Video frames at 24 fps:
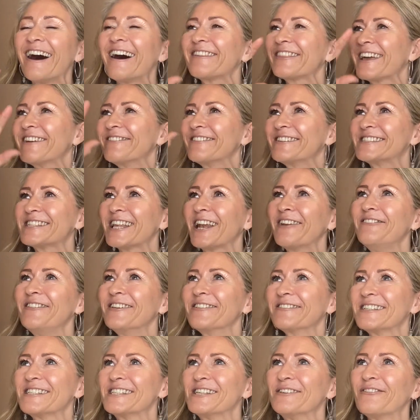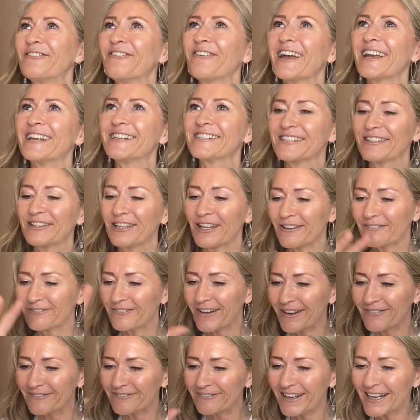They were telling me all this information.
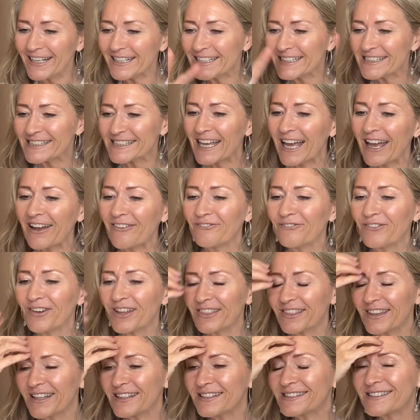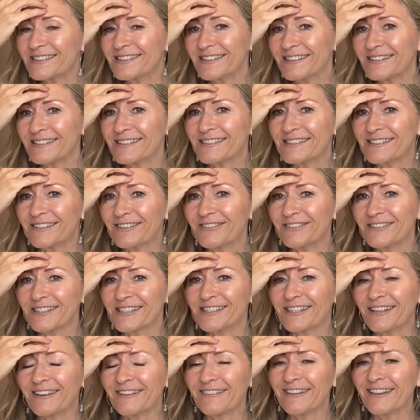I've written it down, but this is
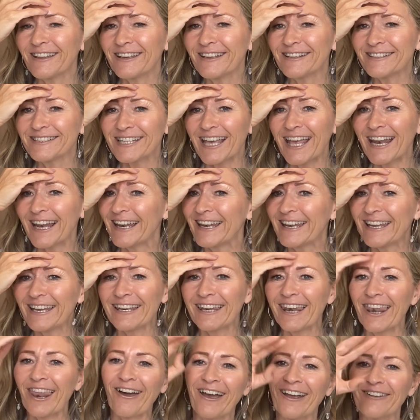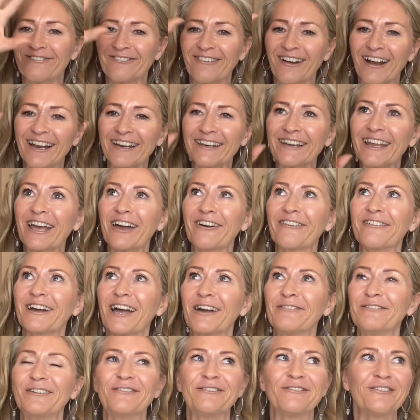also, they're channeling live right now,
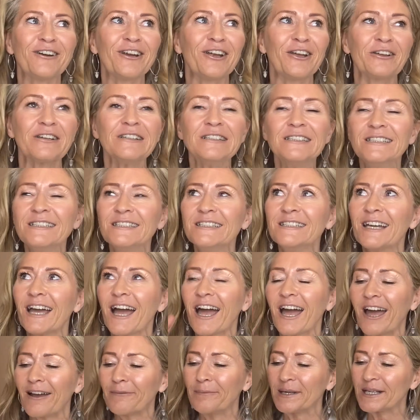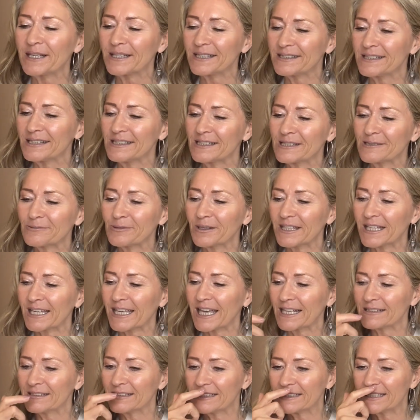coming through, because this is what they
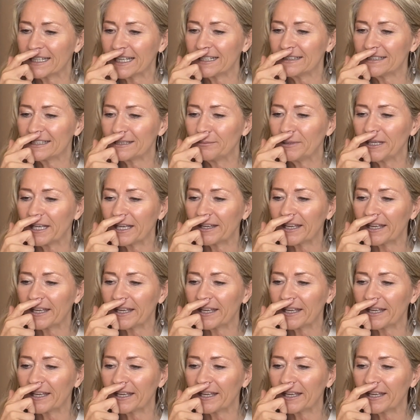kept on saying to me.